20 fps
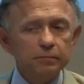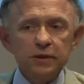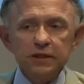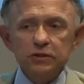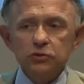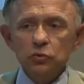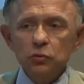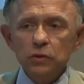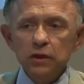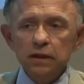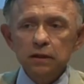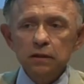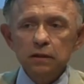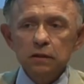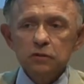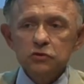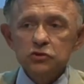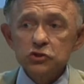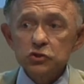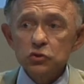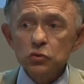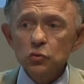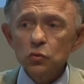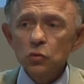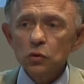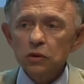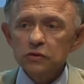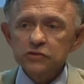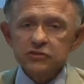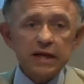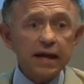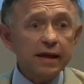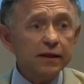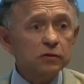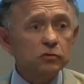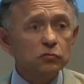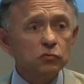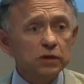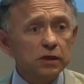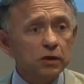between schools
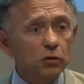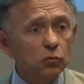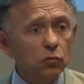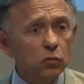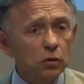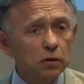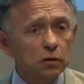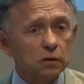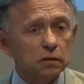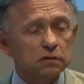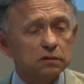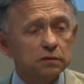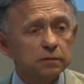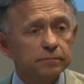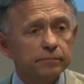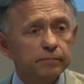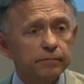and the real world.